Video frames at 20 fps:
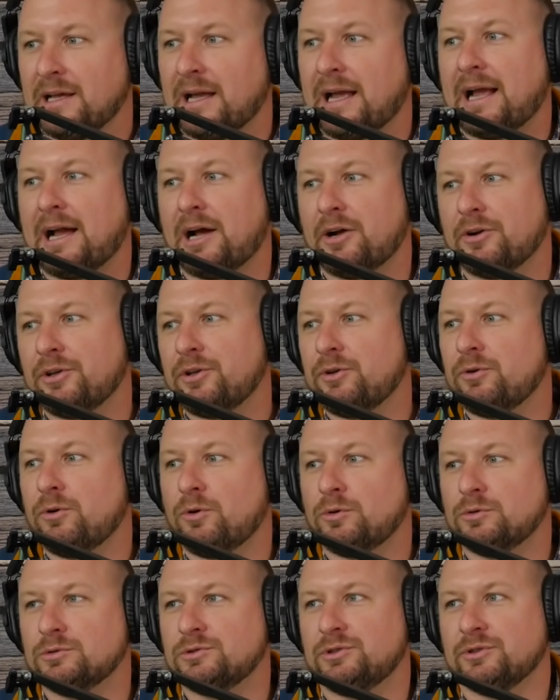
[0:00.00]
How do you
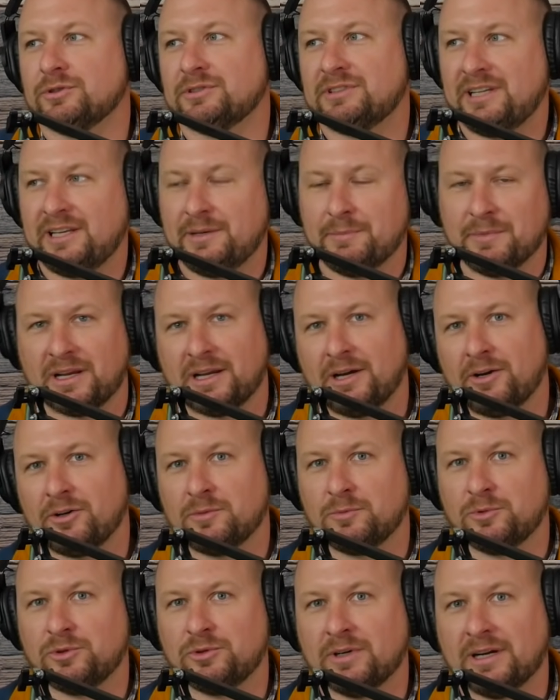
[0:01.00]
hold your team
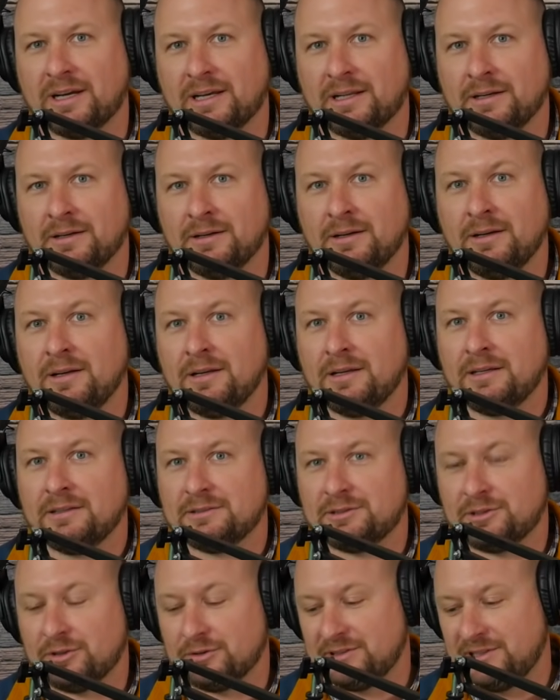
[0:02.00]
accountable? And
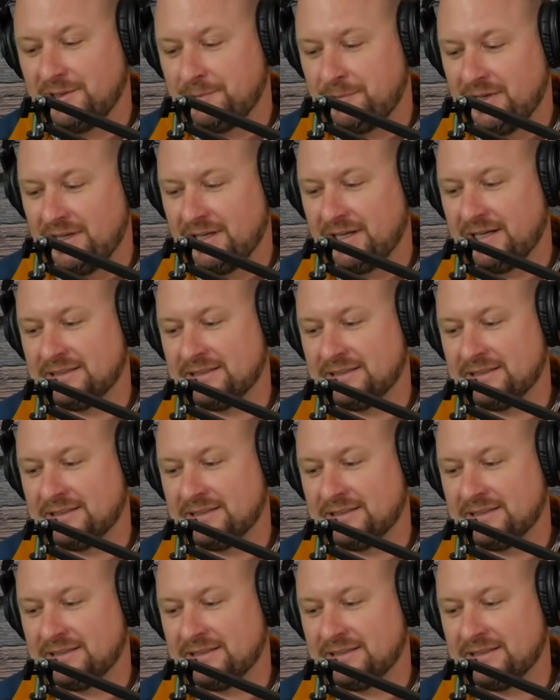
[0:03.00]
so C P E